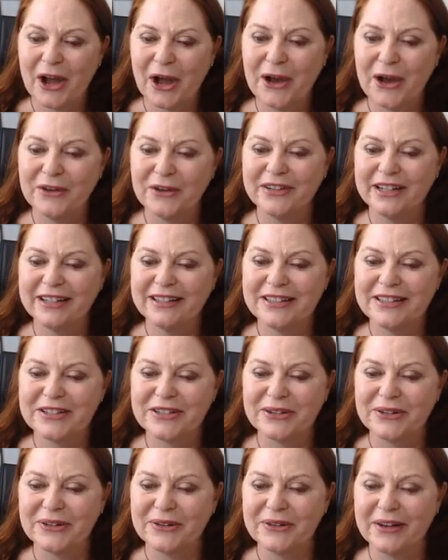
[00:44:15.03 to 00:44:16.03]
over
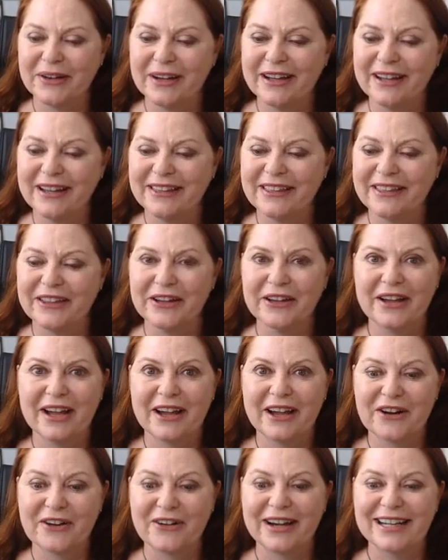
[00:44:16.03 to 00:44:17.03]
to
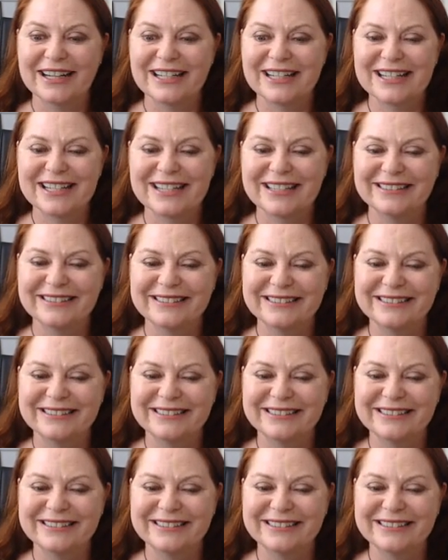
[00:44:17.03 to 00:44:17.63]
the credits.